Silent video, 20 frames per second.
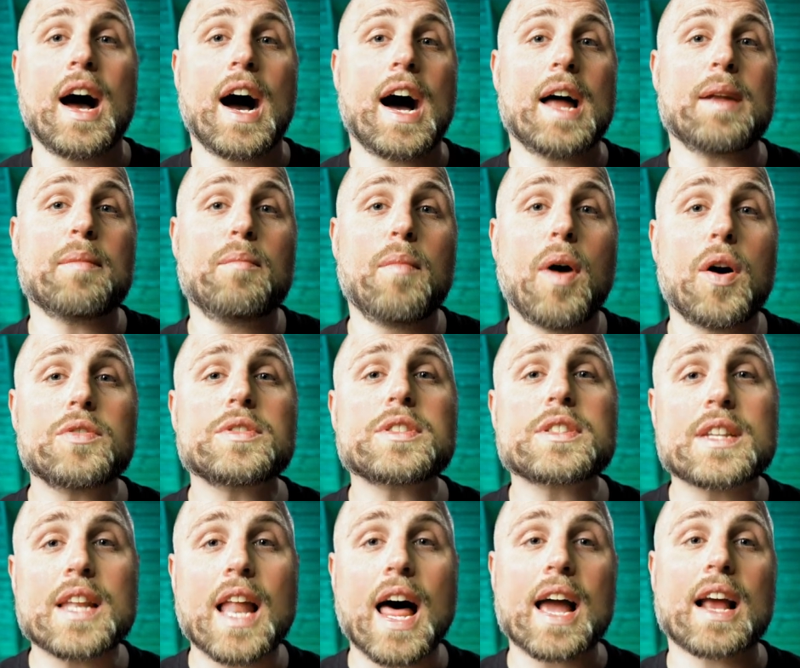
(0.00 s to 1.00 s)
and
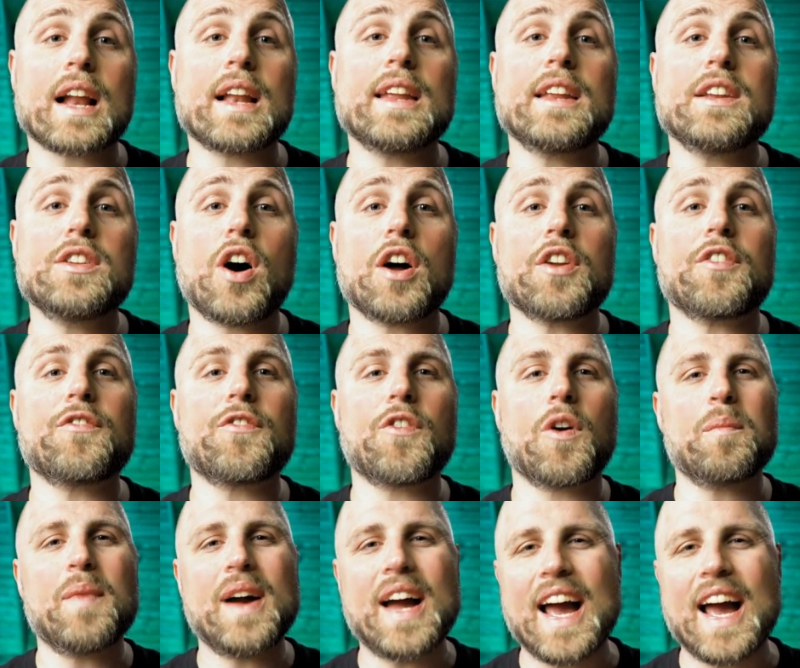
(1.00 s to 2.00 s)
most likely not from